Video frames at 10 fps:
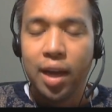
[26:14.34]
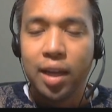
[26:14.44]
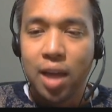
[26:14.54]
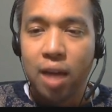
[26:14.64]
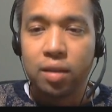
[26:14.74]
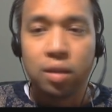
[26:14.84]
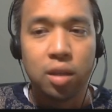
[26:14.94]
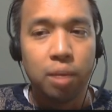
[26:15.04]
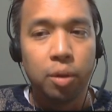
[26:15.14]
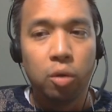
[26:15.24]
Yes, the
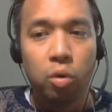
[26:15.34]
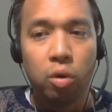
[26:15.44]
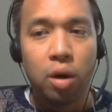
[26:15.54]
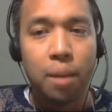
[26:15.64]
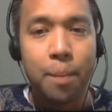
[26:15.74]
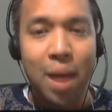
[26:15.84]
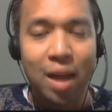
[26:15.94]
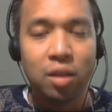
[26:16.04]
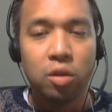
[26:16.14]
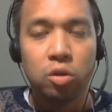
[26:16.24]
Templar Order
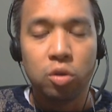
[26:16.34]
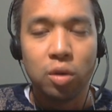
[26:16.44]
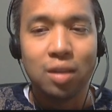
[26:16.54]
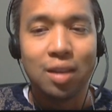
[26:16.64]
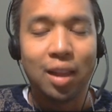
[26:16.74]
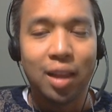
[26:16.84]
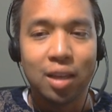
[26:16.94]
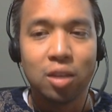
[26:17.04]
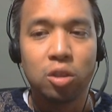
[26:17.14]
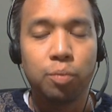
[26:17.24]
abandoned their duties and
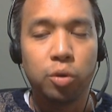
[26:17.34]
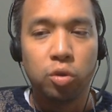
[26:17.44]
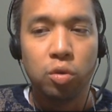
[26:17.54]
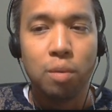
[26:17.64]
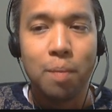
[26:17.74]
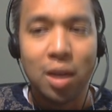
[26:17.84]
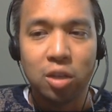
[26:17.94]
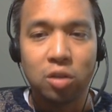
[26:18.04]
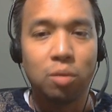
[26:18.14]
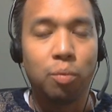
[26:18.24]
elected to pursue the
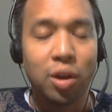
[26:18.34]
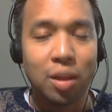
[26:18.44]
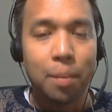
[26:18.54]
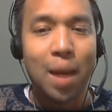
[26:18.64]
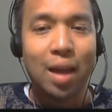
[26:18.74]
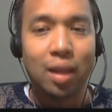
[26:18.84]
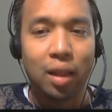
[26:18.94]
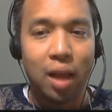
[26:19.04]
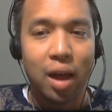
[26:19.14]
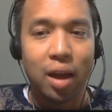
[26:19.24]
mages to bring them back in
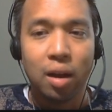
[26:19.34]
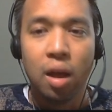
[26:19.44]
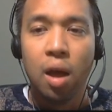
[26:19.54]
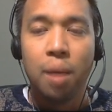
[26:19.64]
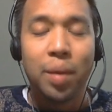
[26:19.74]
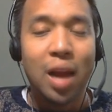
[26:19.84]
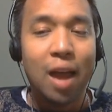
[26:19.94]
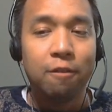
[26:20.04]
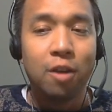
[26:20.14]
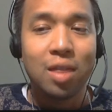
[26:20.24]
line. But
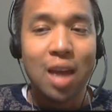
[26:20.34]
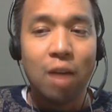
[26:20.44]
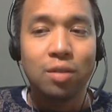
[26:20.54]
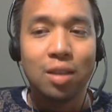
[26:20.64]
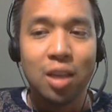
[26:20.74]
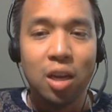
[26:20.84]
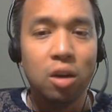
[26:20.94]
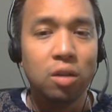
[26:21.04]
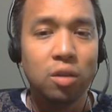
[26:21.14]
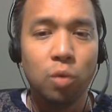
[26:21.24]
after 1,000
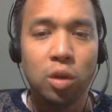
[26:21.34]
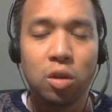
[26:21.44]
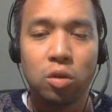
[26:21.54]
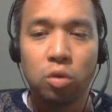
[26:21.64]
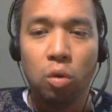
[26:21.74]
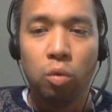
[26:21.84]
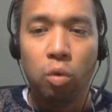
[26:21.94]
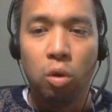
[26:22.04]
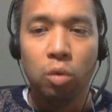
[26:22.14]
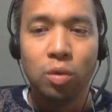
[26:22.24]
years in which their sole
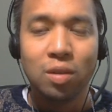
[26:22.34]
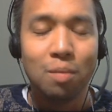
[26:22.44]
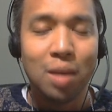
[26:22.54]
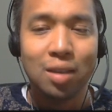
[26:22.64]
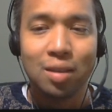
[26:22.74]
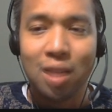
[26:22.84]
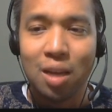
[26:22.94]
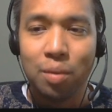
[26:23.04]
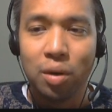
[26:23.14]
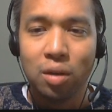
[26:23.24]
role was the mages'
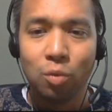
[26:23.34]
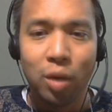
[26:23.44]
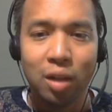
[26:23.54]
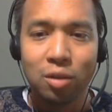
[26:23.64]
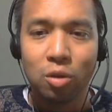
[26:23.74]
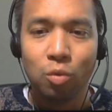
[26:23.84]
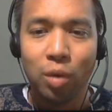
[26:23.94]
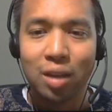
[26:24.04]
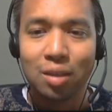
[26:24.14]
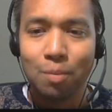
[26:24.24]
keepers, what else could
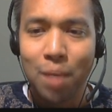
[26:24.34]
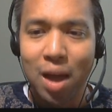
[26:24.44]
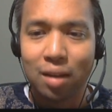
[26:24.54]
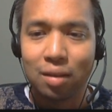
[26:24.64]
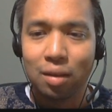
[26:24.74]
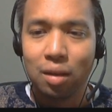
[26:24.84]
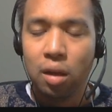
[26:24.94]
one expect?